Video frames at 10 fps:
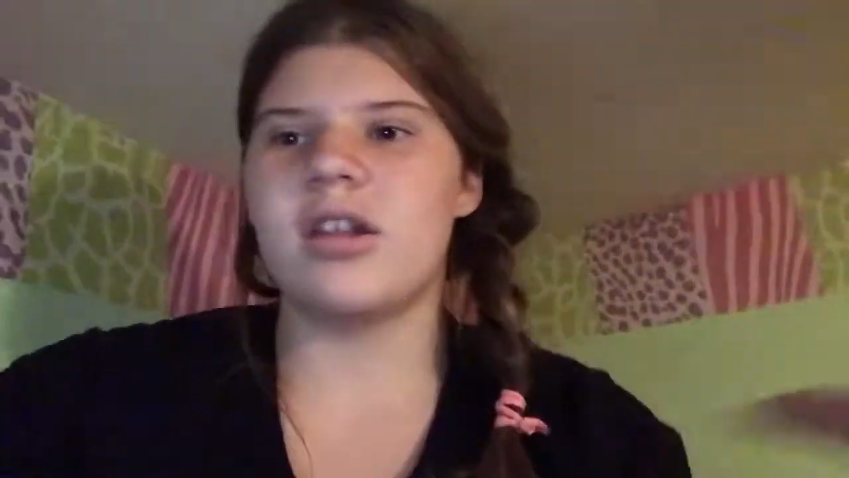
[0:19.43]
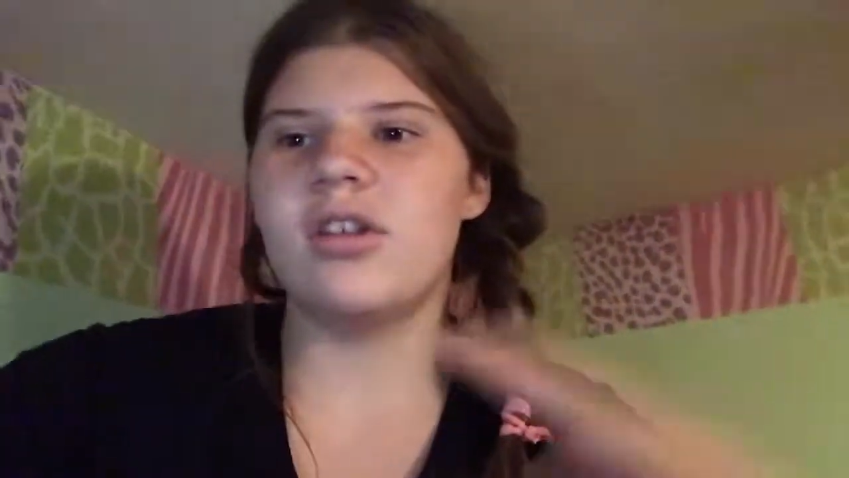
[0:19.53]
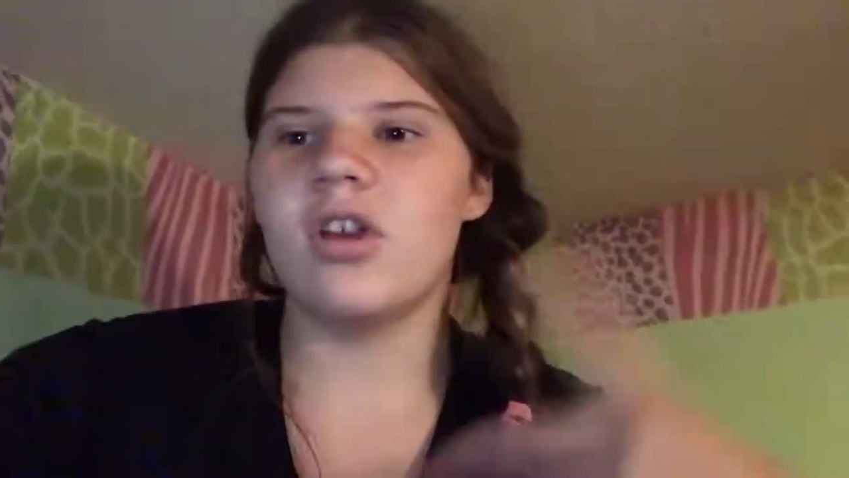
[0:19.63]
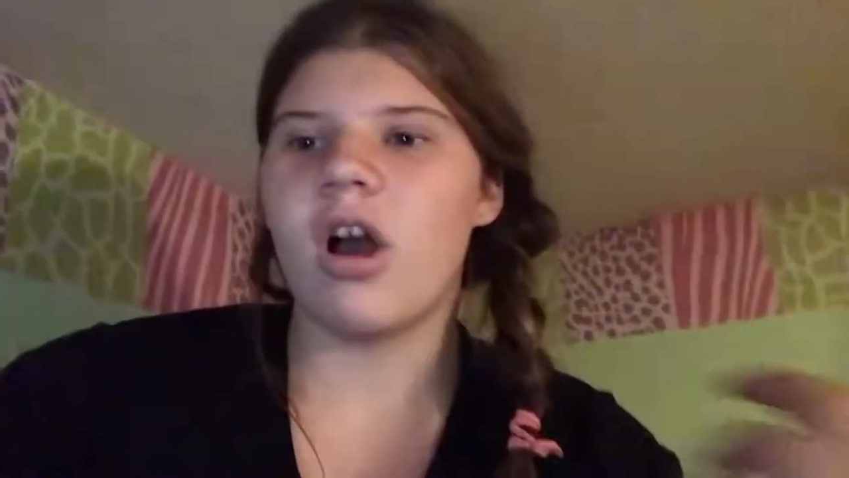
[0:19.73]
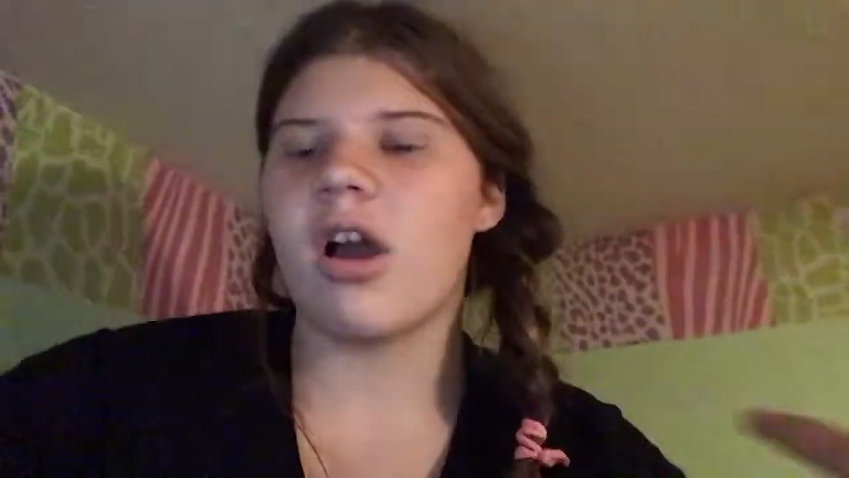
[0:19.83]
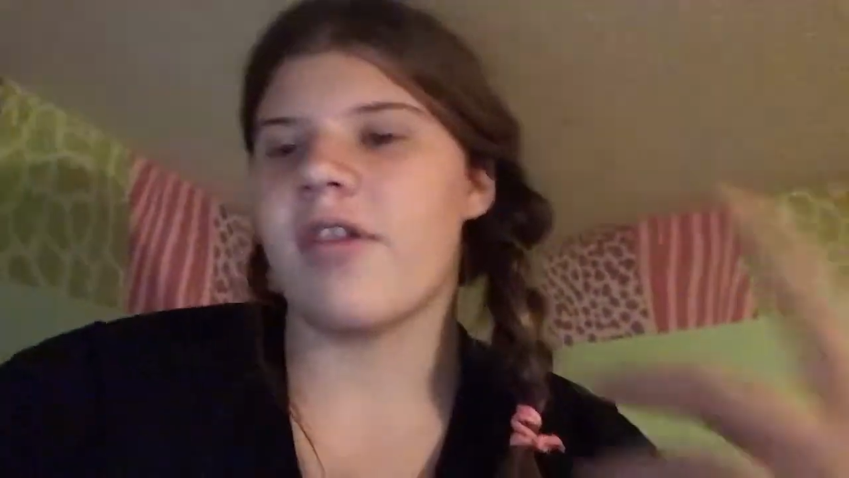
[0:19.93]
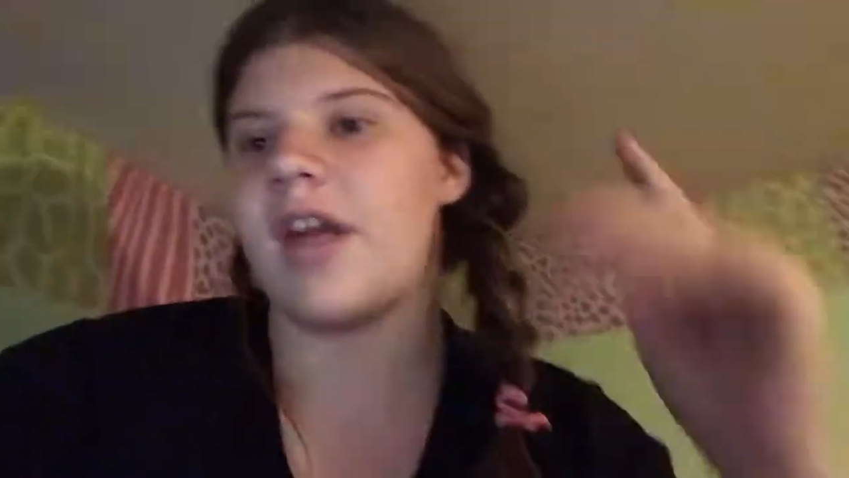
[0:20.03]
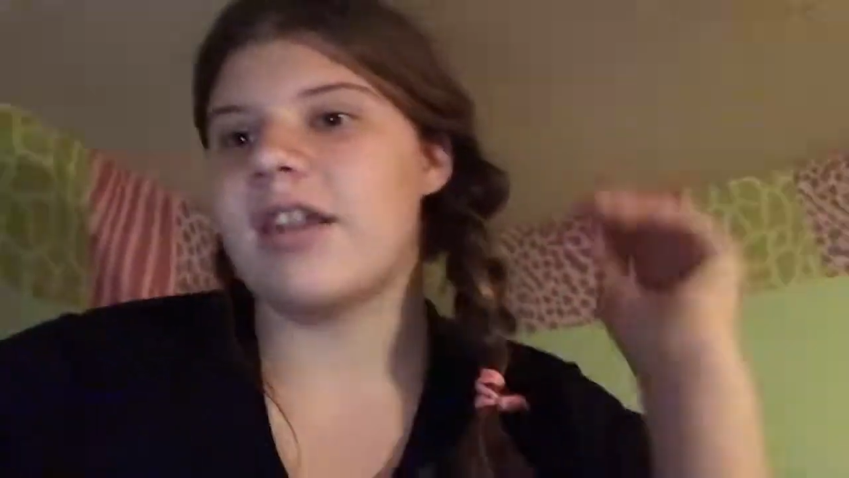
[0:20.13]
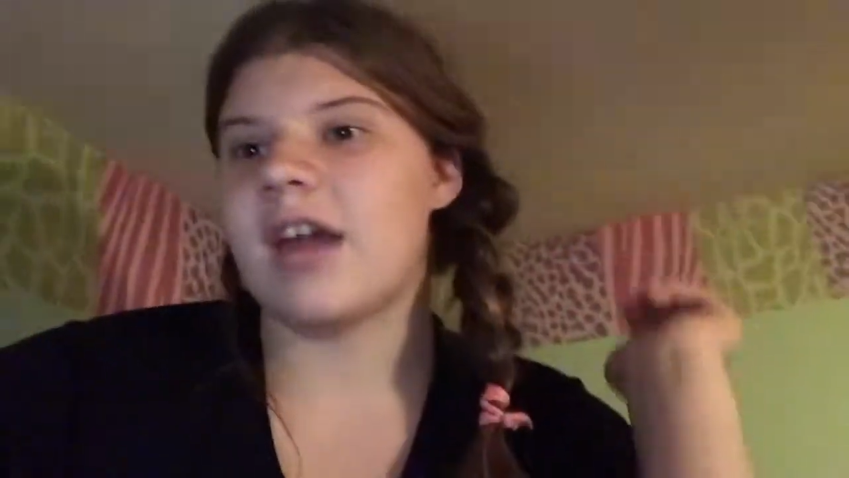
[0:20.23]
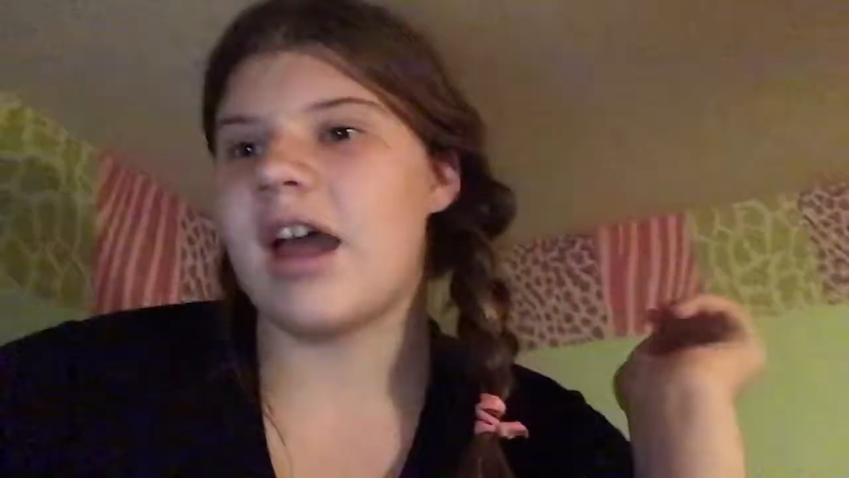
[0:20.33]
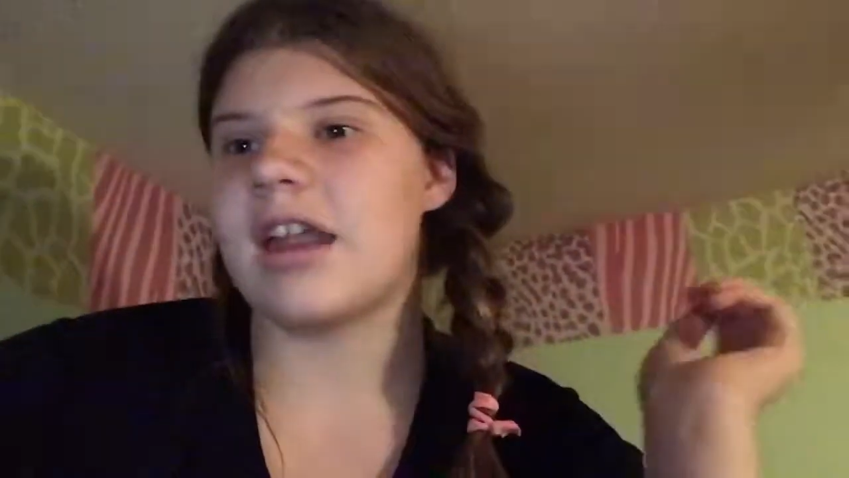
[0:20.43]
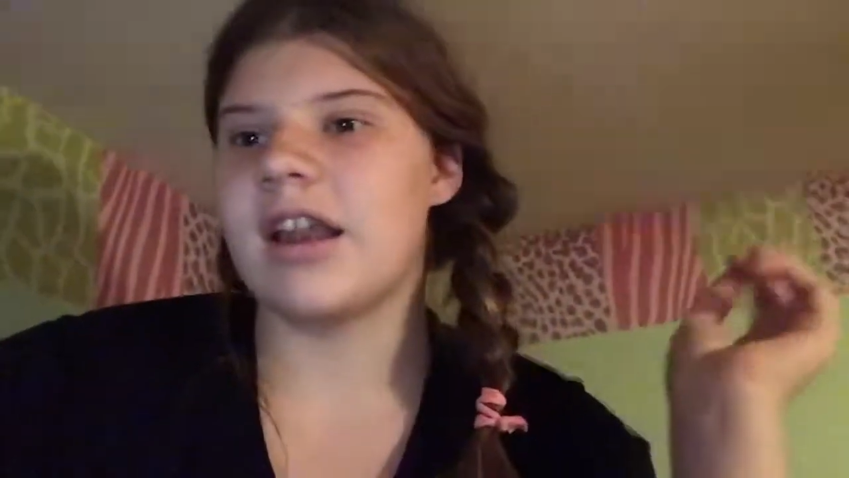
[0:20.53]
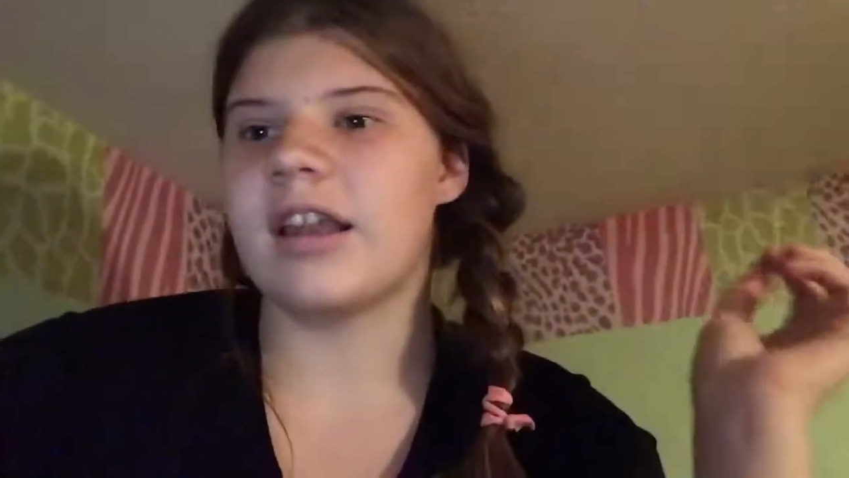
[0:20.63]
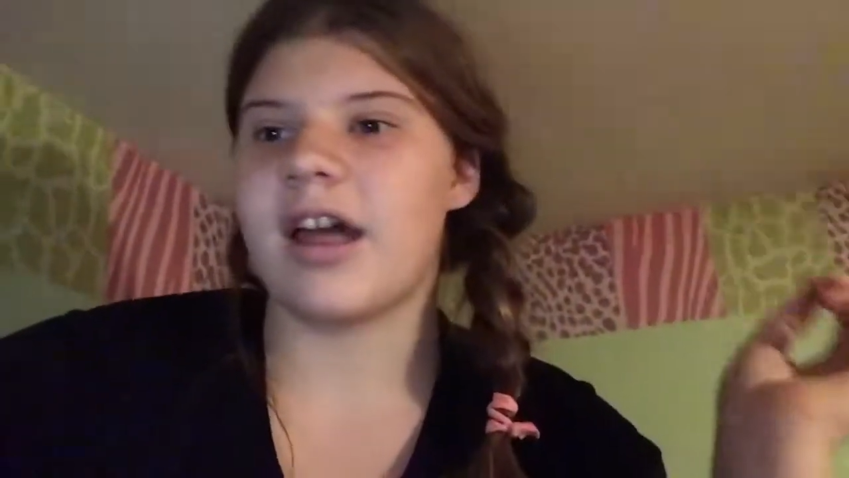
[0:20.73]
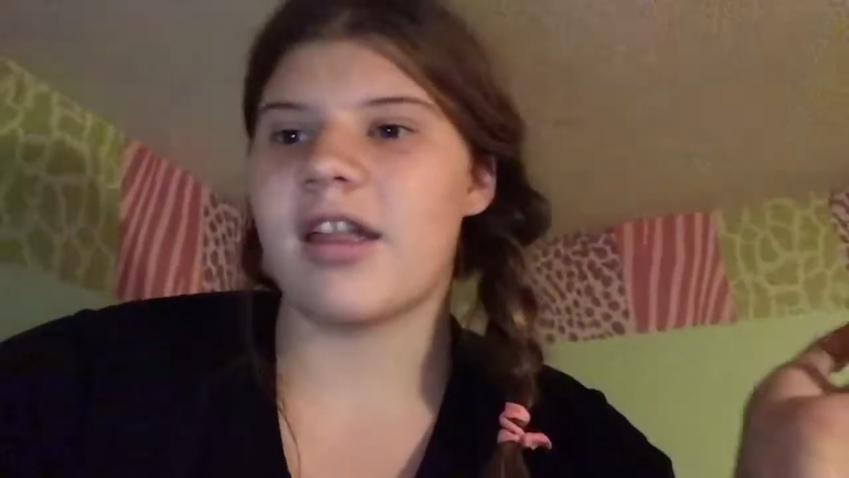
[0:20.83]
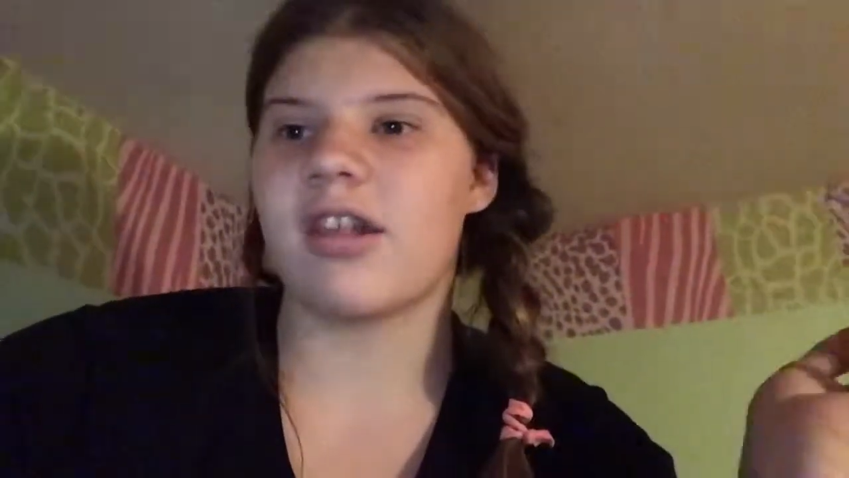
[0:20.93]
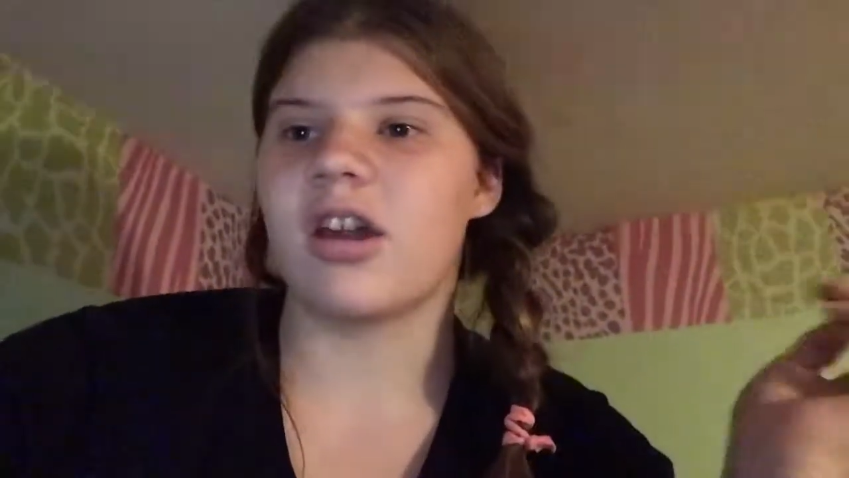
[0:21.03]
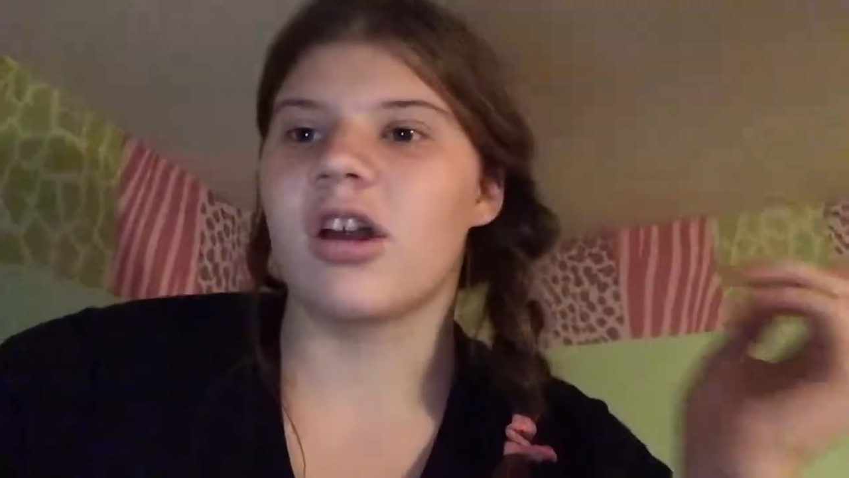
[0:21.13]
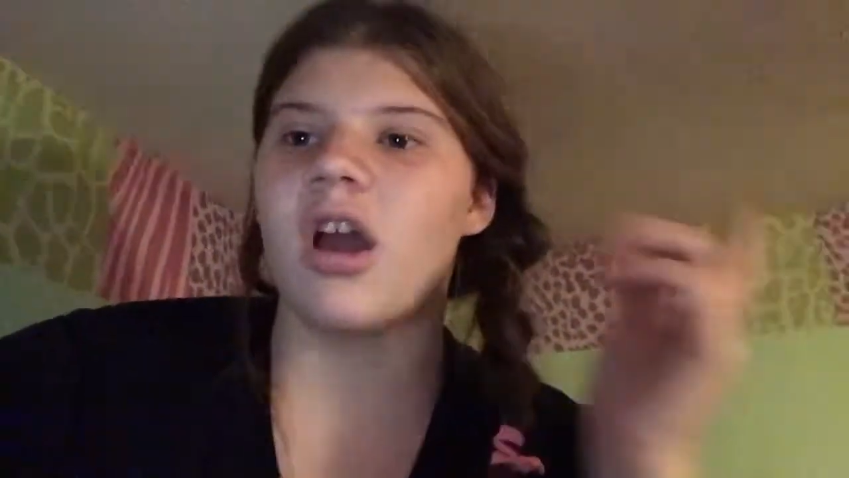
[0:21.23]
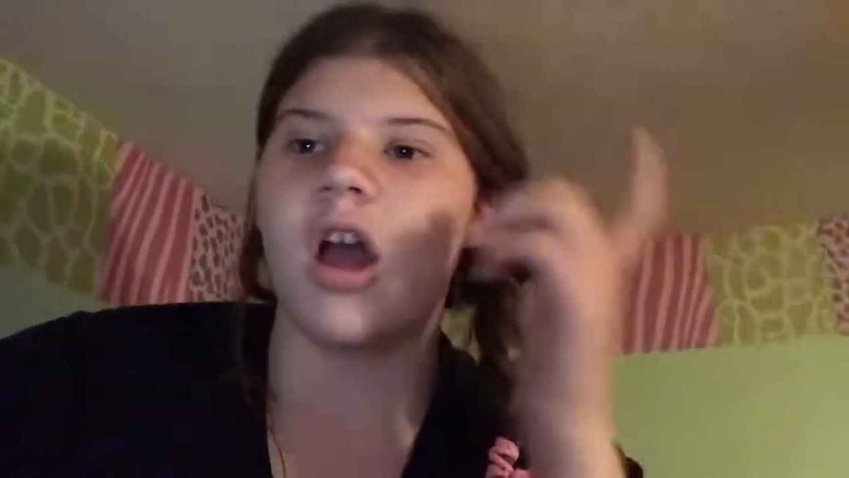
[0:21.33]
dog that died last year.